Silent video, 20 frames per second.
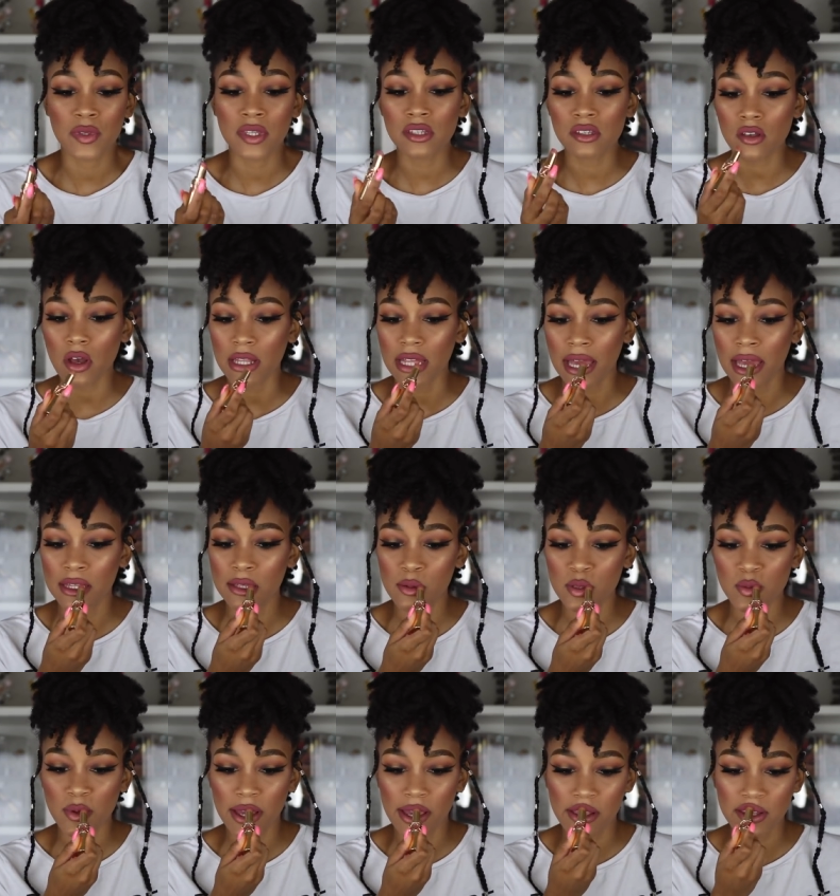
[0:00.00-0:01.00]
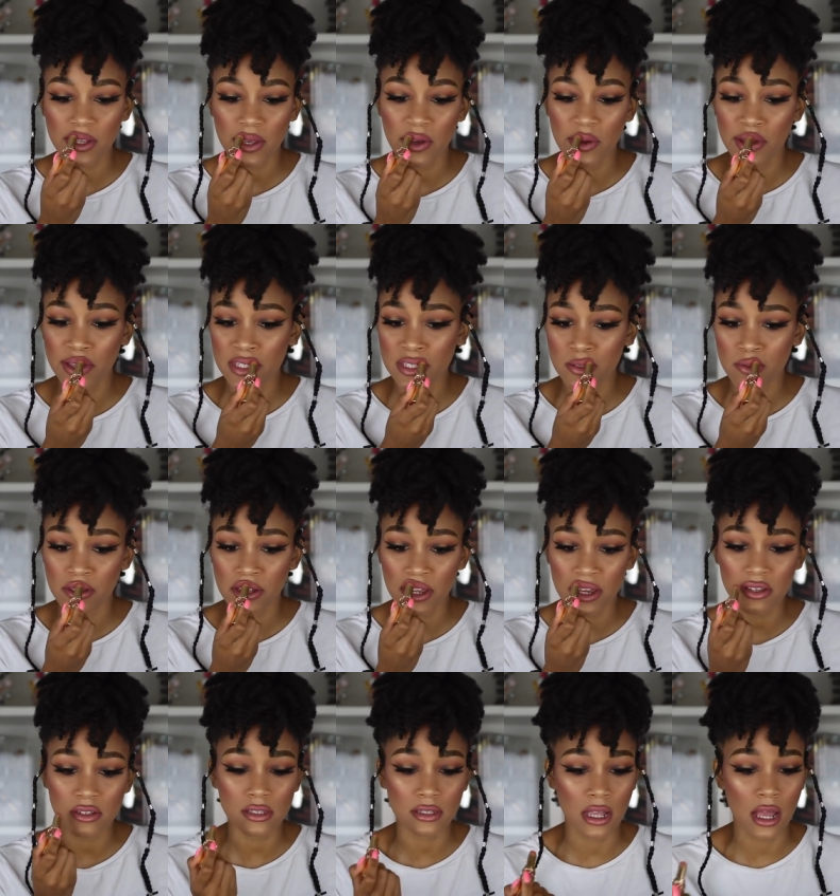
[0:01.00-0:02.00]
This is all I had that was YSL. And sweetie,
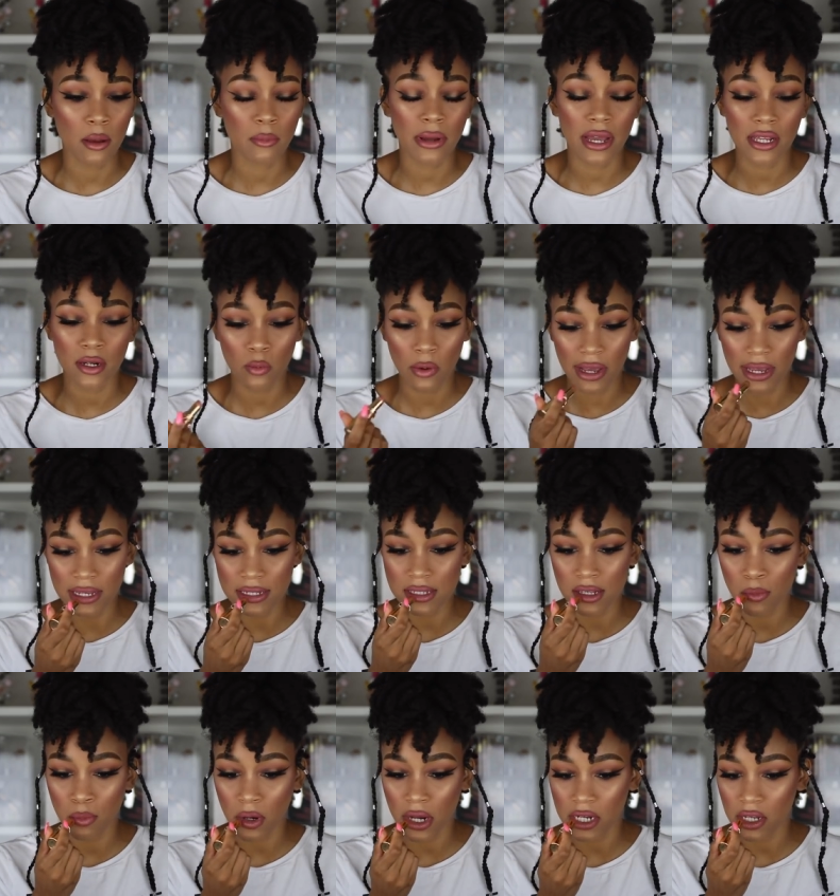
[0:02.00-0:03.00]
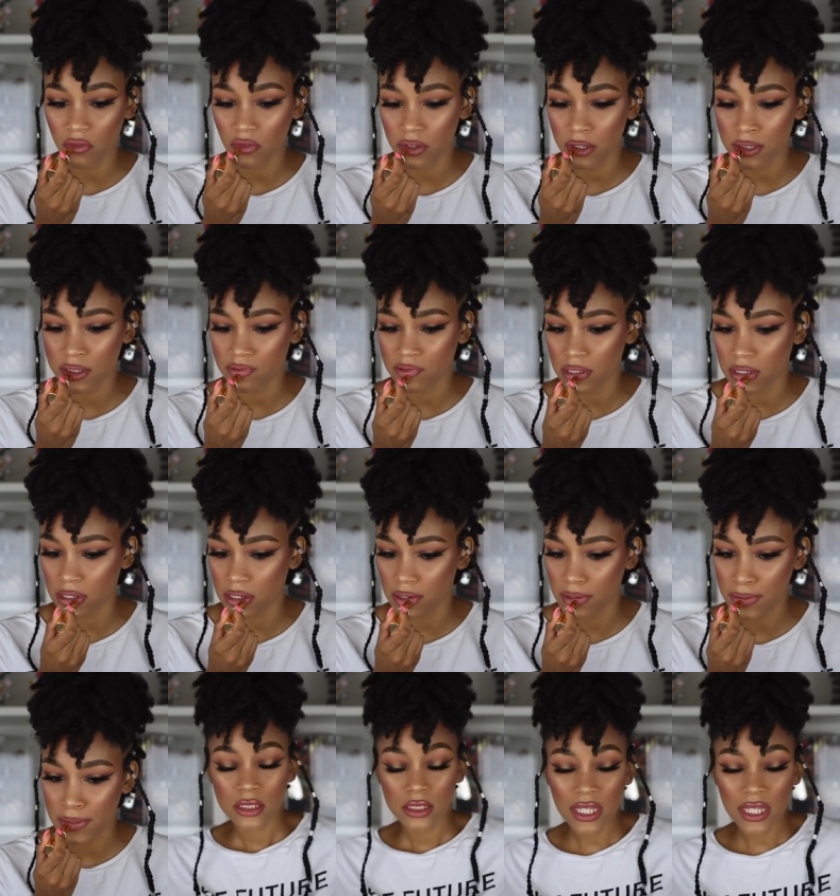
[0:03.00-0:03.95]
I was not buying a YSL product for this video.